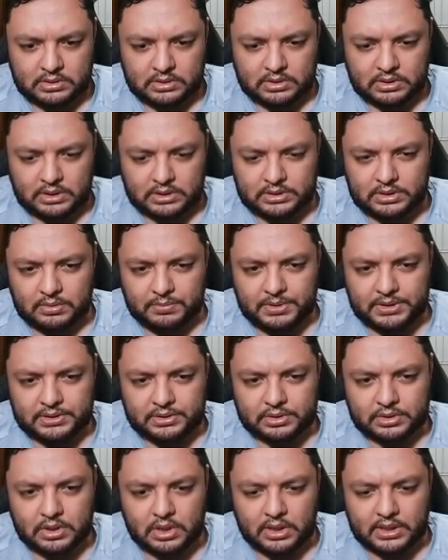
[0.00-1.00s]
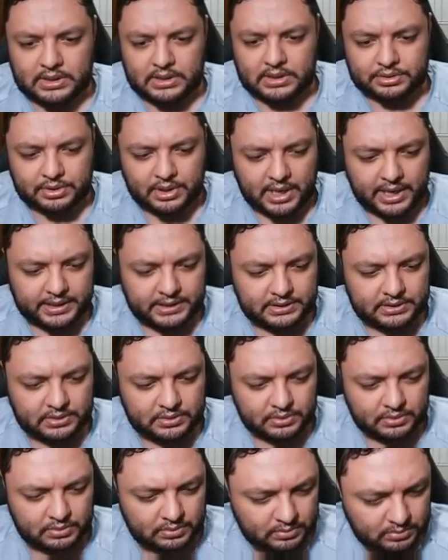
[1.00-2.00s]
I assume he's gonna try
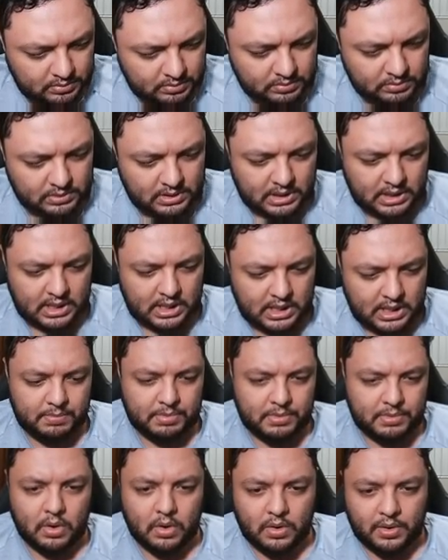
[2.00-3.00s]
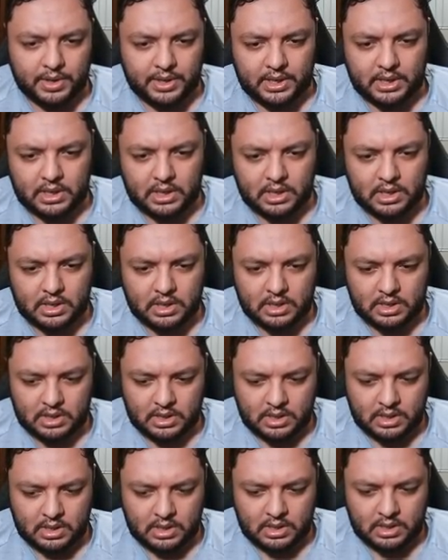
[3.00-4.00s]
to keep going.
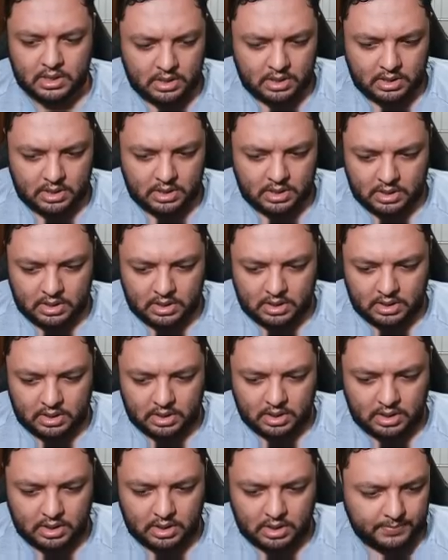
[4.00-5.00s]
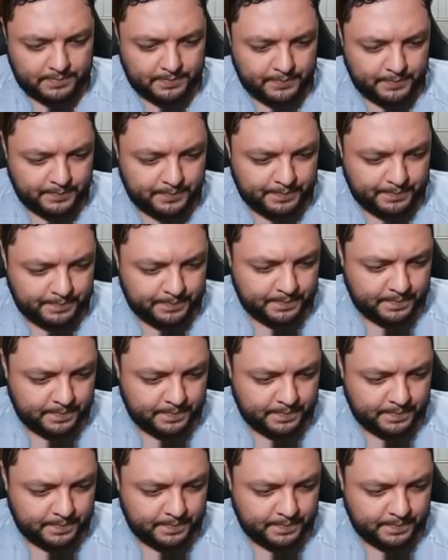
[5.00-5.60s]
Um,